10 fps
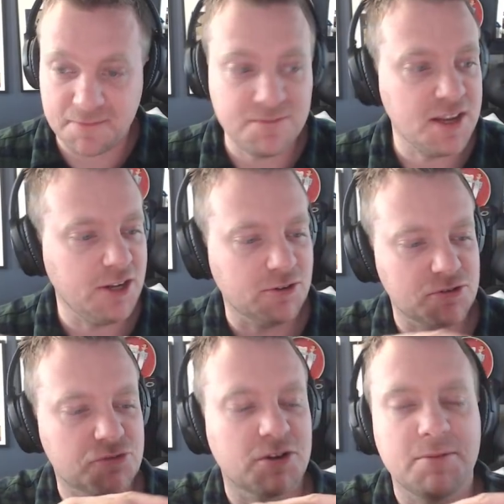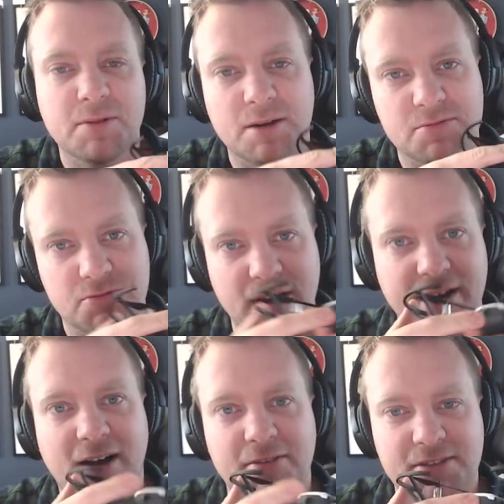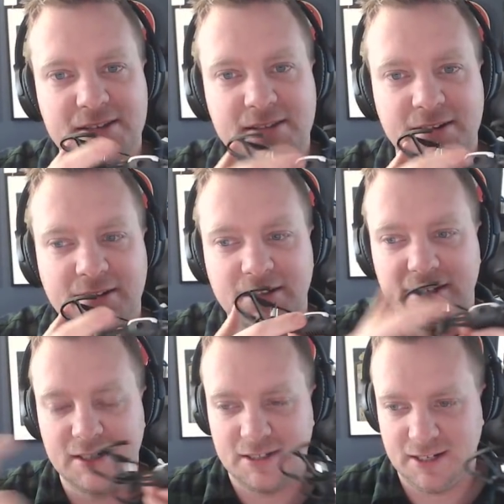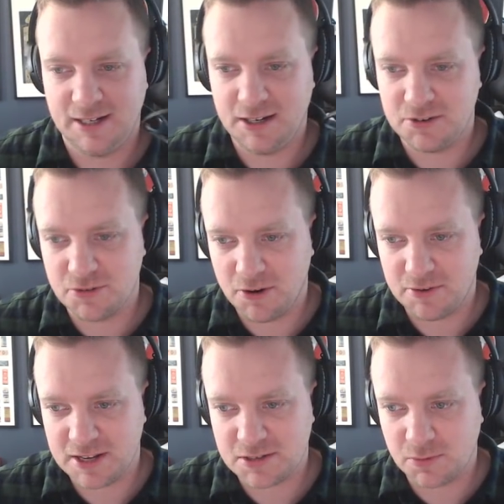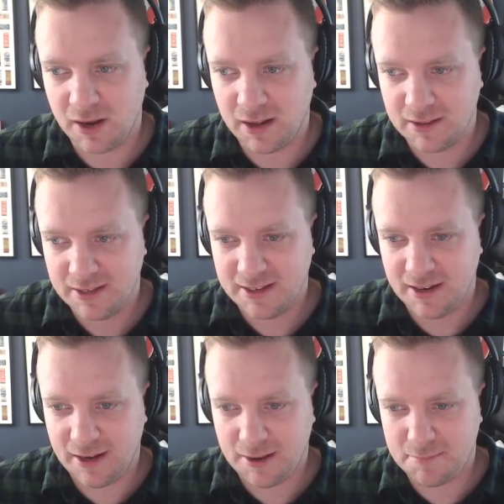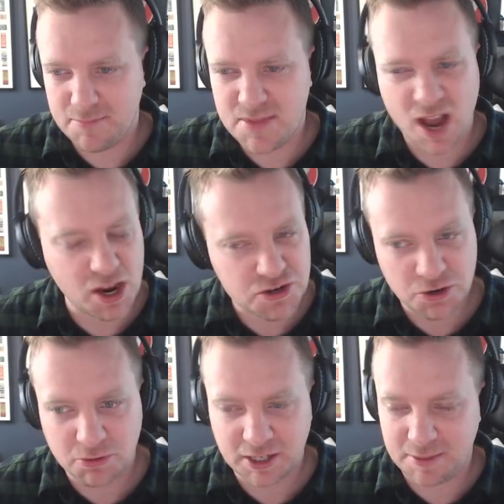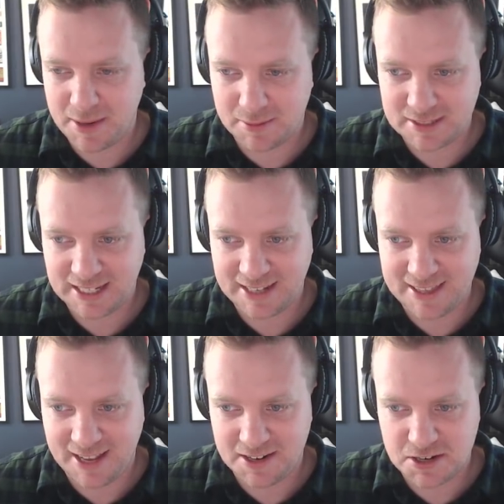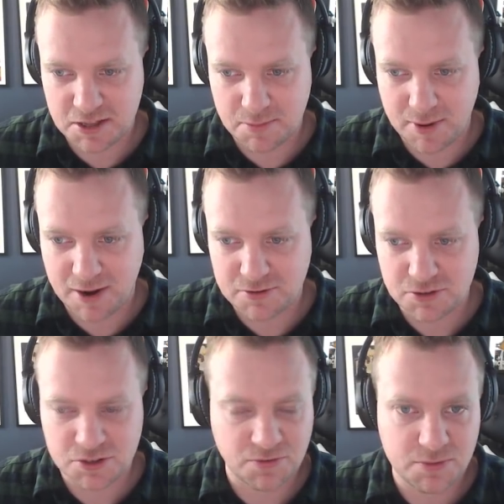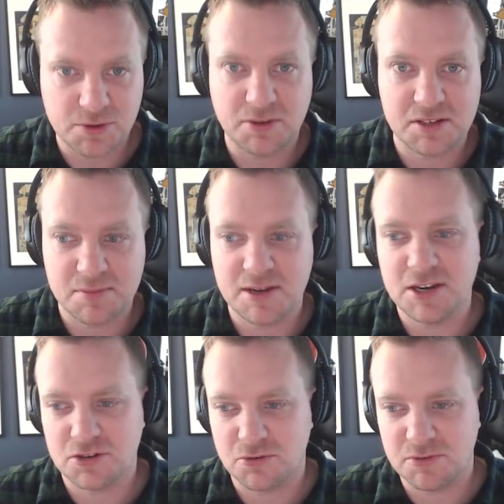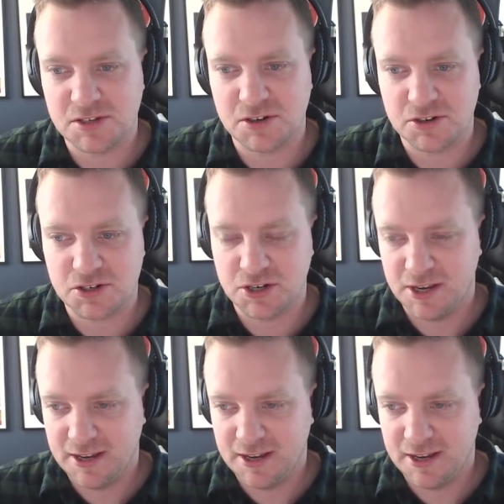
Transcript: video stream comes right off this little drone as well. Not sure we're going to be able to get that into the browser just from doing some initial research.